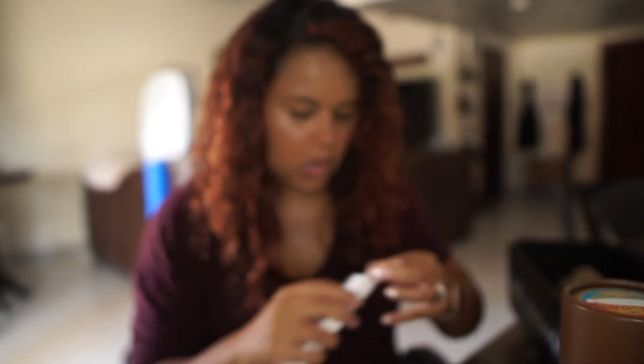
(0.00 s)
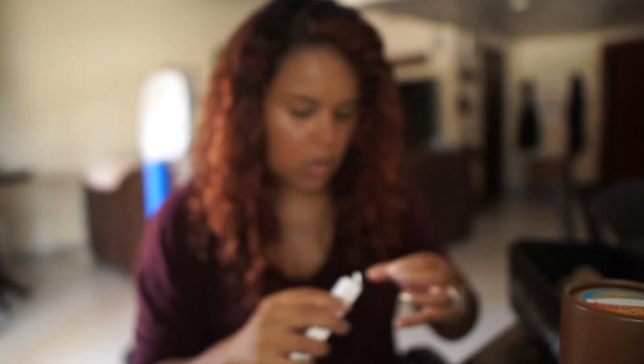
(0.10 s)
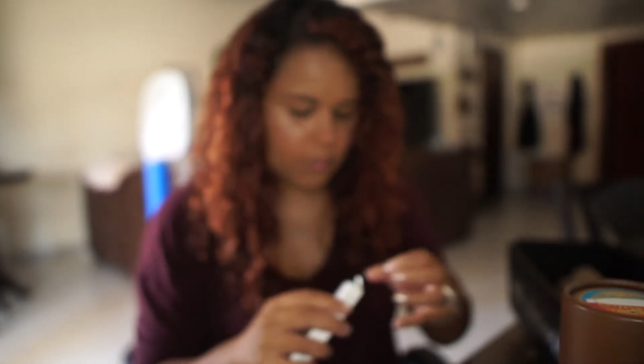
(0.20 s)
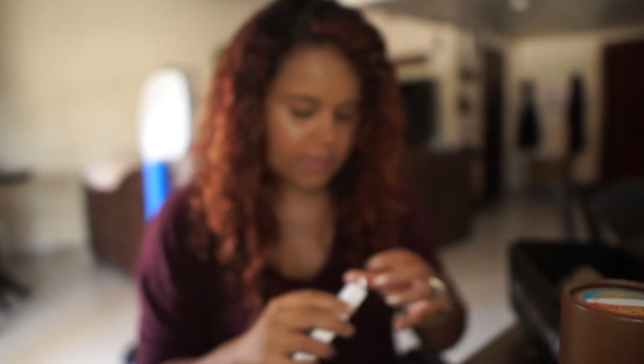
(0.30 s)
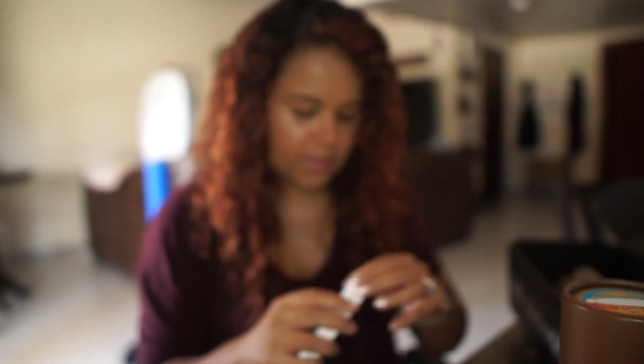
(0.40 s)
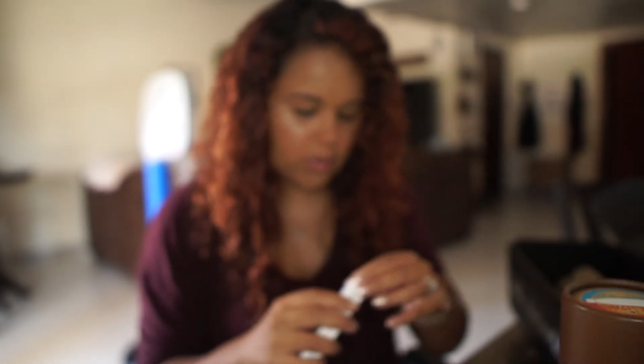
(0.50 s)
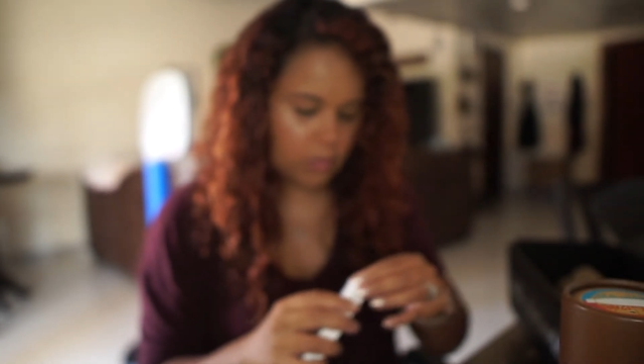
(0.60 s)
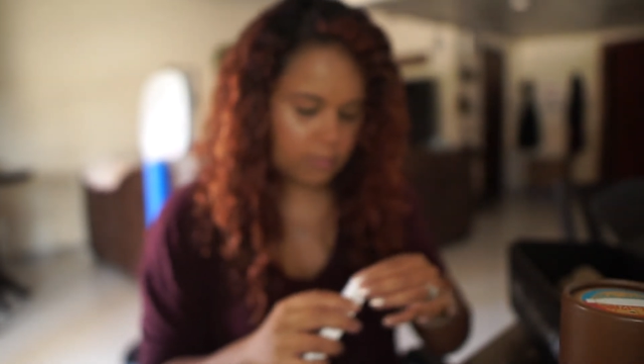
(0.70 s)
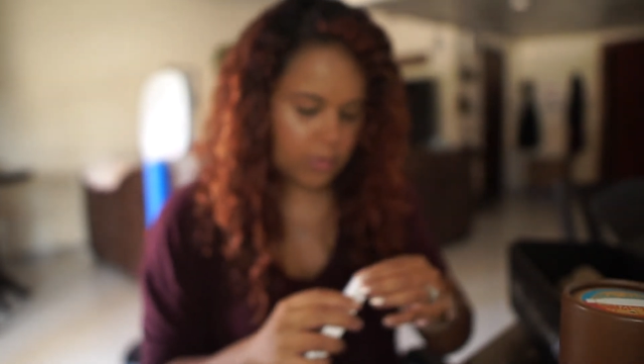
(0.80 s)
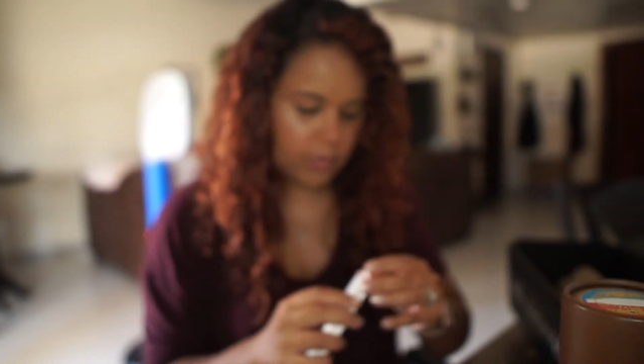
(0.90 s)
Open.
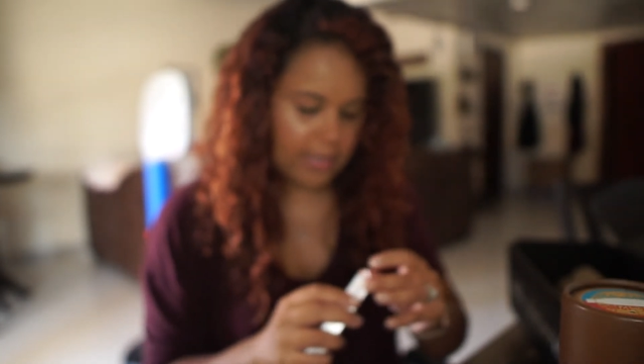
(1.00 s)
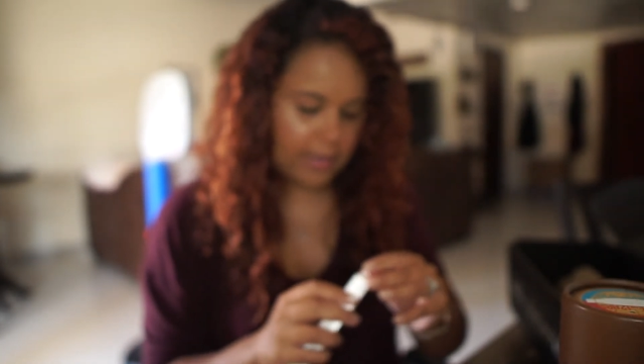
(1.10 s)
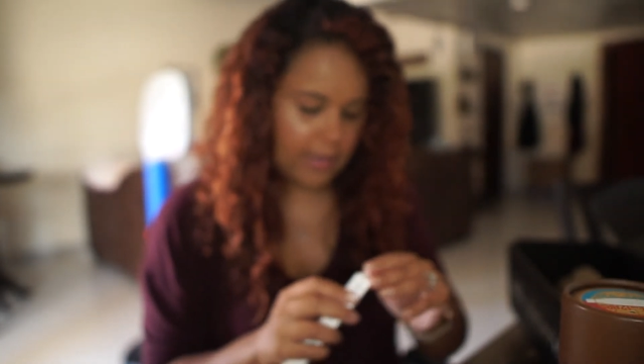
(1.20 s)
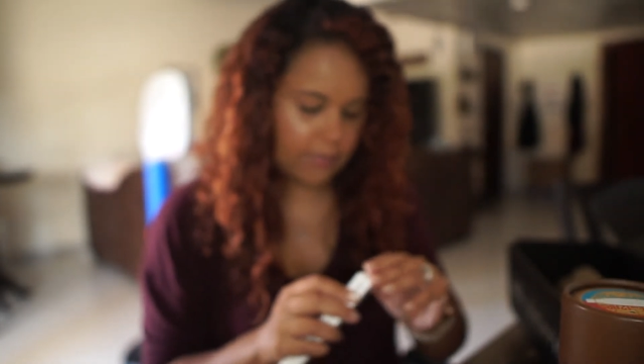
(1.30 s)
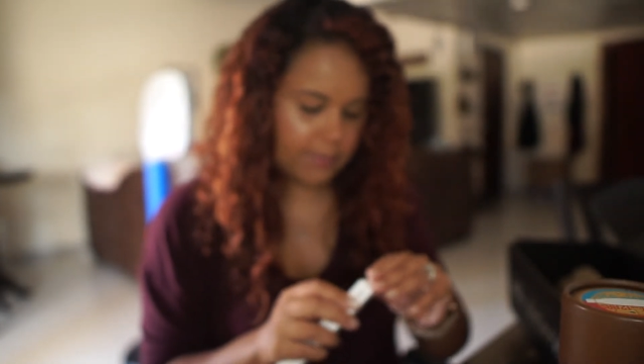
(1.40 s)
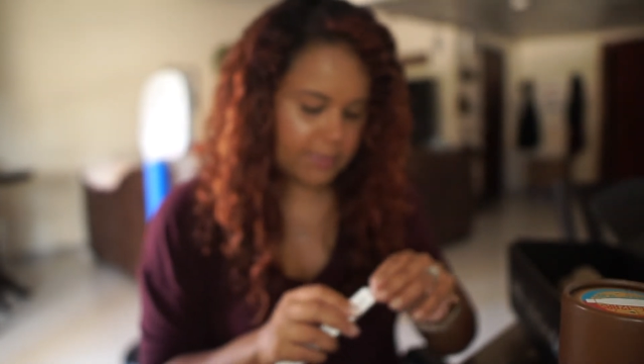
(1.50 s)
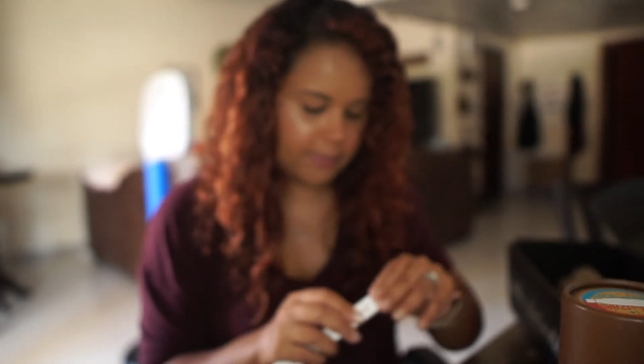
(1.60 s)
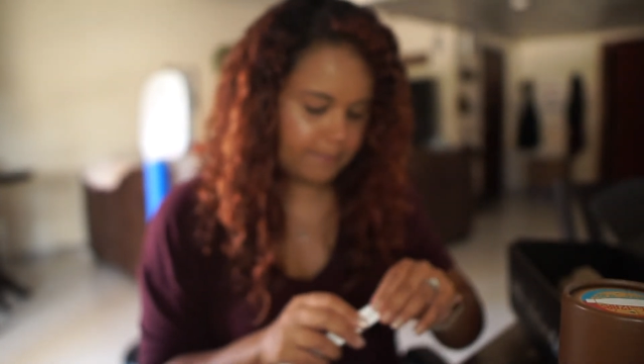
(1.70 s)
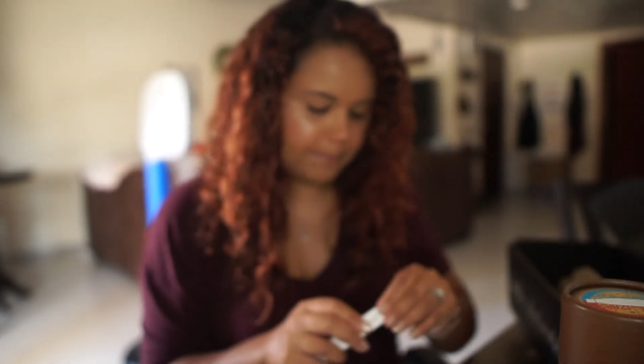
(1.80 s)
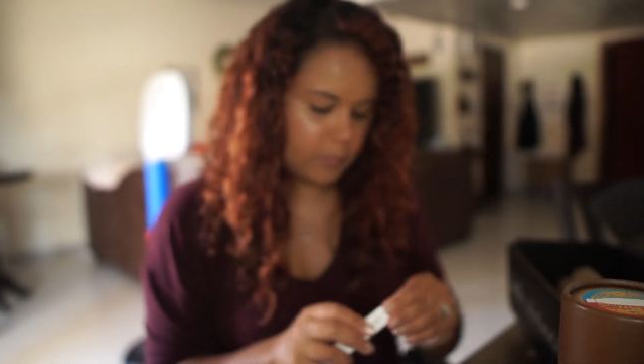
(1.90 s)
Oh, okay. I ripped it.
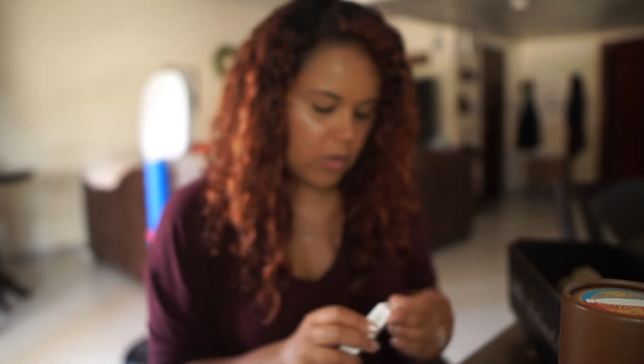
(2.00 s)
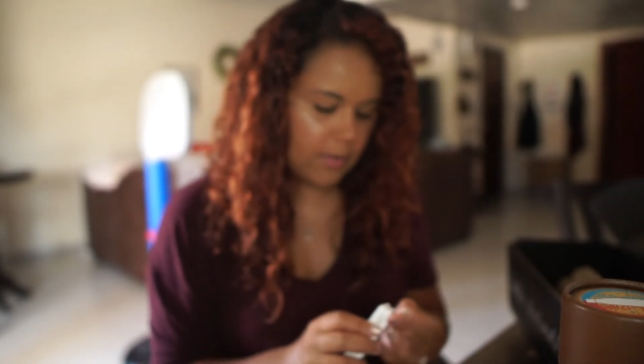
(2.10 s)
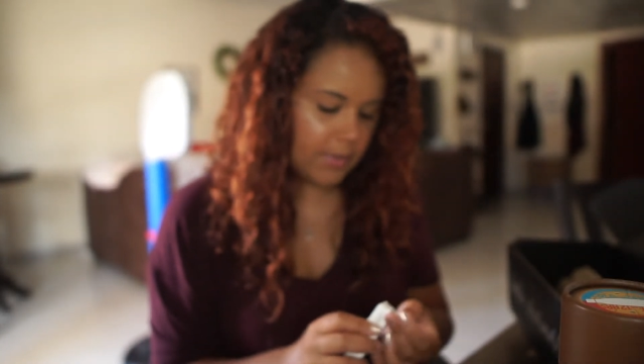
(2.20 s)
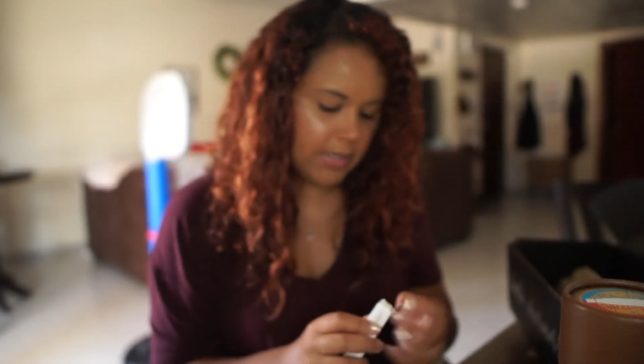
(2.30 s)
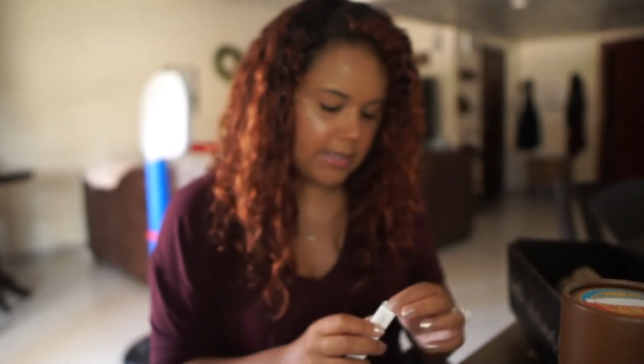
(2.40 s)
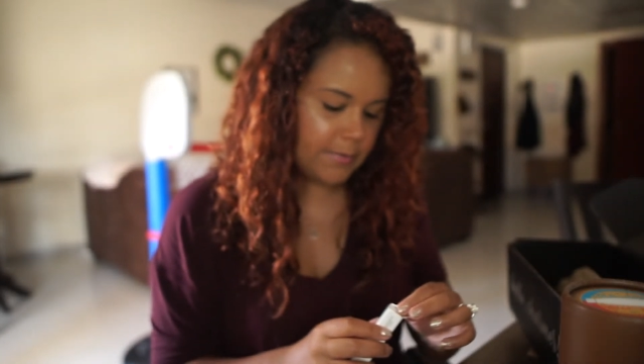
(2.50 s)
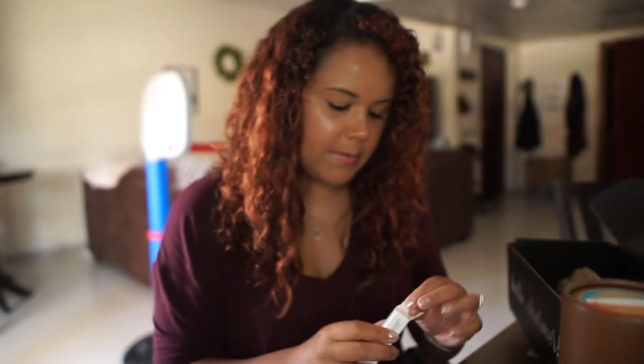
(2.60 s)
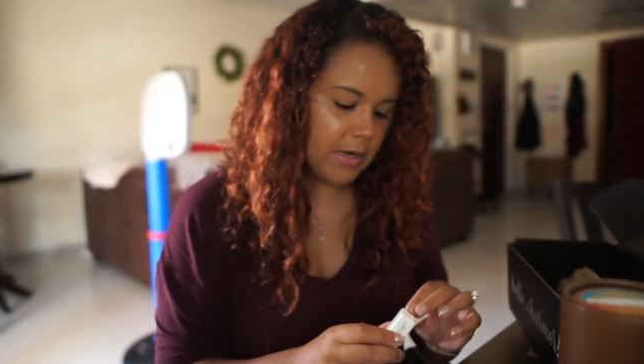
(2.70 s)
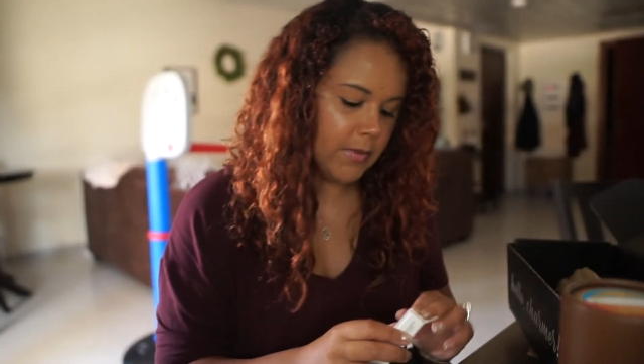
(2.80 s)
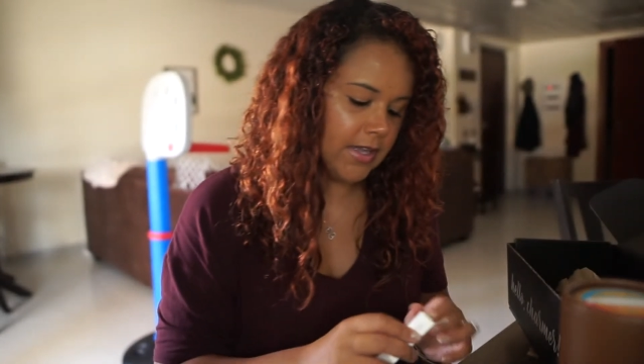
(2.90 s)
Well, I'm going to keep
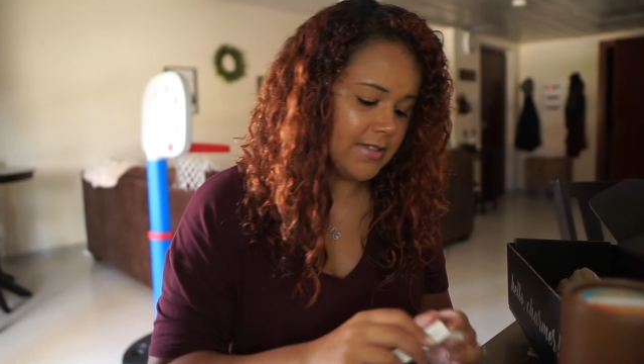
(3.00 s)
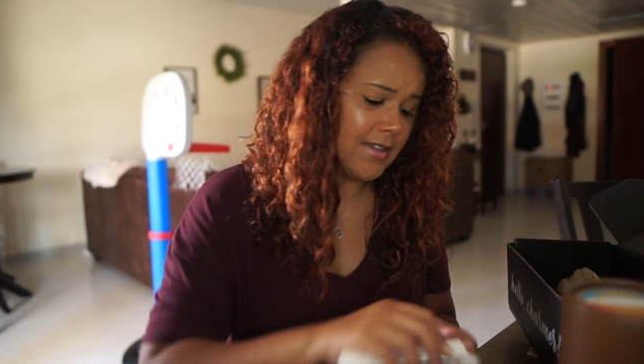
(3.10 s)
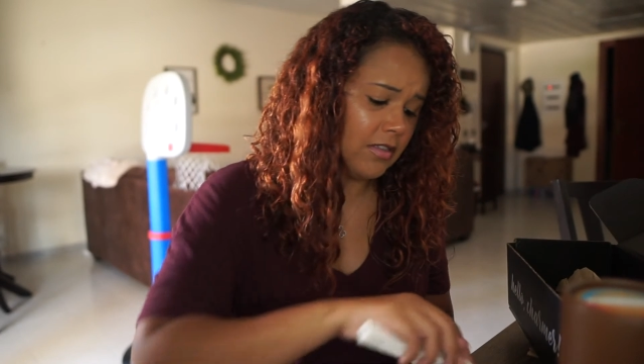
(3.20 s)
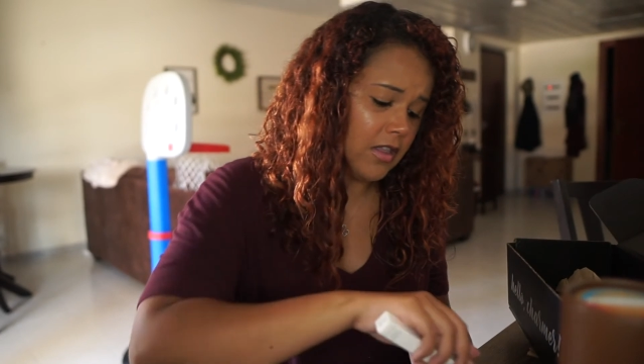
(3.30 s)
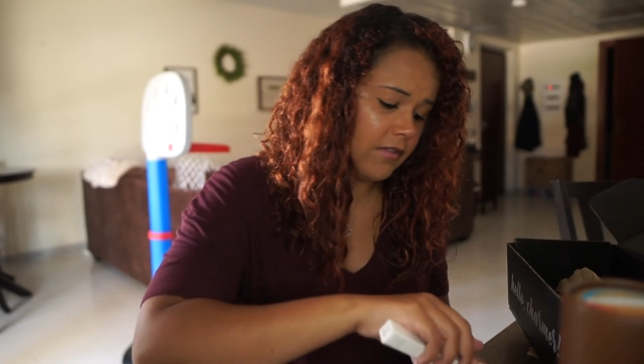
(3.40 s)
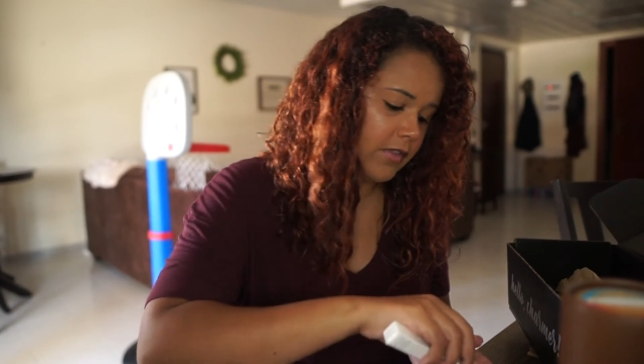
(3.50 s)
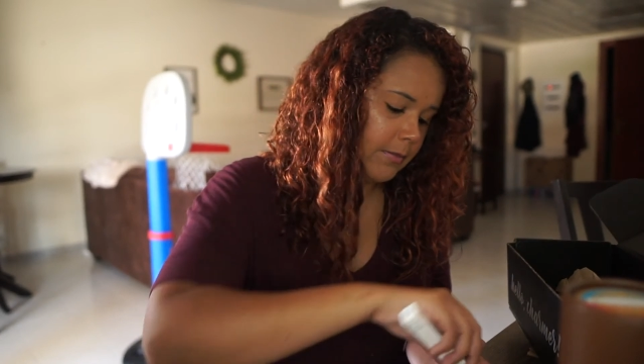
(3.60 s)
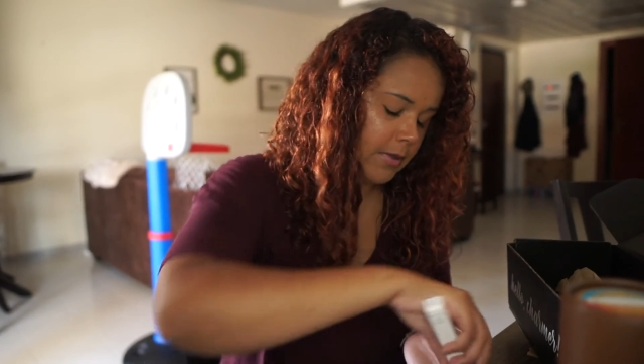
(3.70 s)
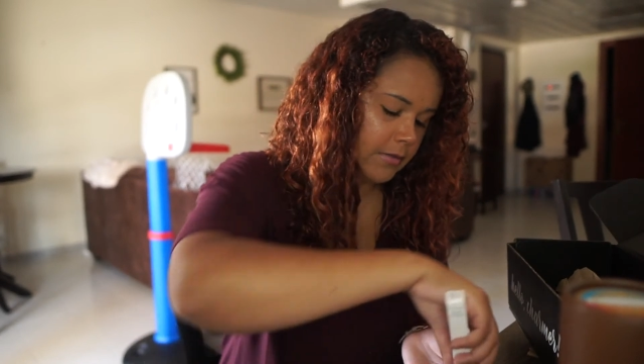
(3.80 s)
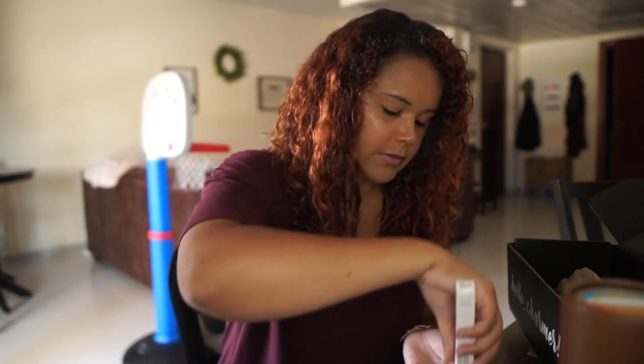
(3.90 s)
them anyway because I love
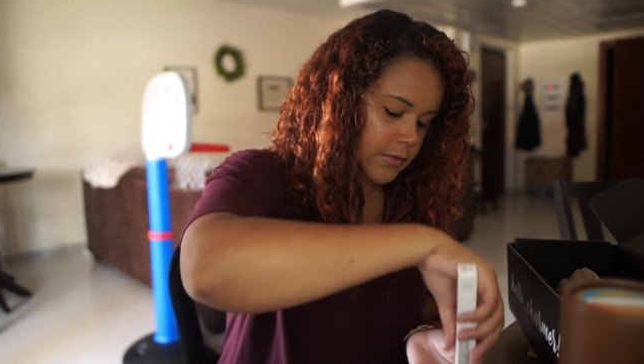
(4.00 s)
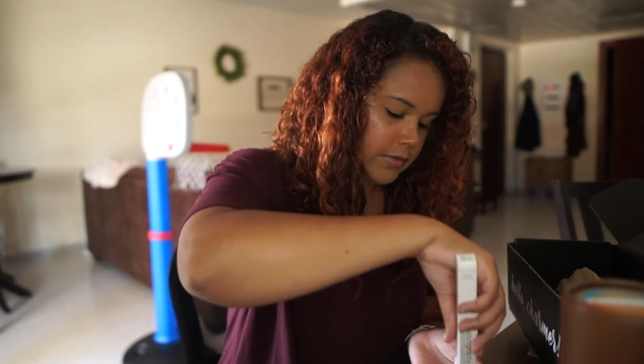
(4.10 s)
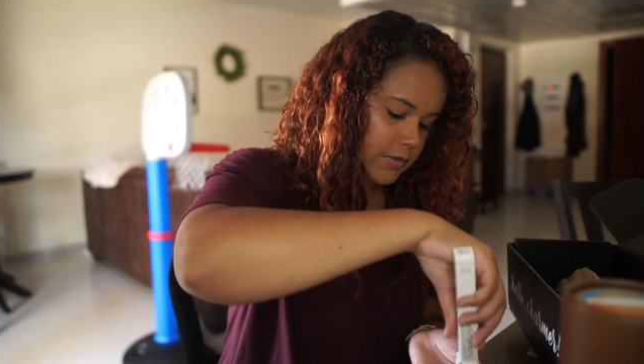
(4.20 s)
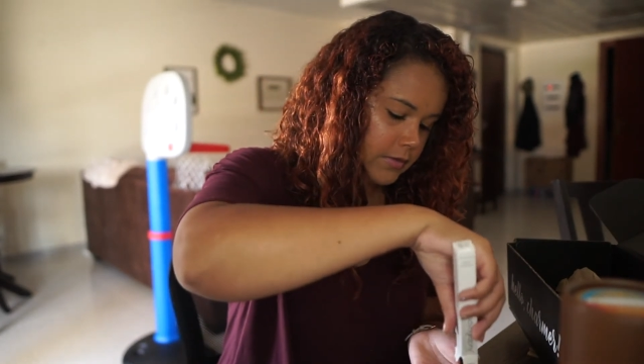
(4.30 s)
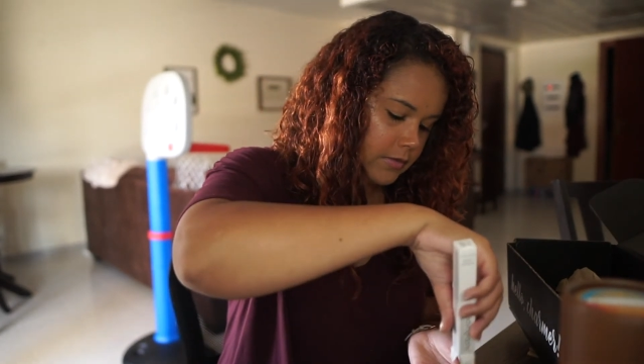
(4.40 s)
lip pencils.